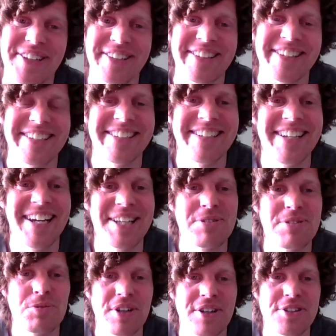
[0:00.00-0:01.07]
I think. Yeah, there
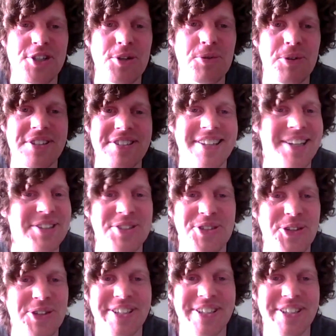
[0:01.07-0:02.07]
was one or two ones that I just good